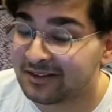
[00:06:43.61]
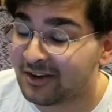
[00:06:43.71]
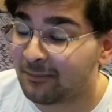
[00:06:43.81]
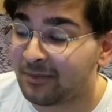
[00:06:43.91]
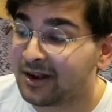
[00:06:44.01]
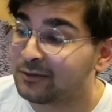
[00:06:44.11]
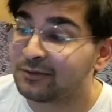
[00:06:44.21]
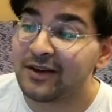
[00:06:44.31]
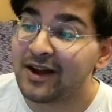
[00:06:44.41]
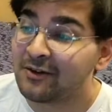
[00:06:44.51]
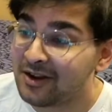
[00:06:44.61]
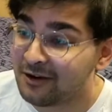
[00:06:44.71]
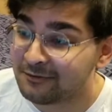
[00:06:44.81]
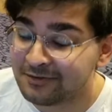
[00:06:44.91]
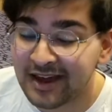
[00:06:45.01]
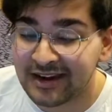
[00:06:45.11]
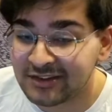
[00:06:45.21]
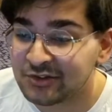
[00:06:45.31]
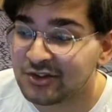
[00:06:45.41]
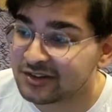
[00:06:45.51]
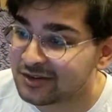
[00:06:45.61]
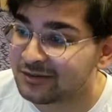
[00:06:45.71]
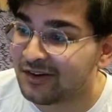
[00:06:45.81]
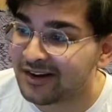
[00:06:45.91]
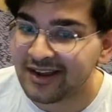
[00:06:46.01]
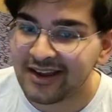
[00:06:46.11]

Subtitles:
And I'm like, fair enough, that is justified.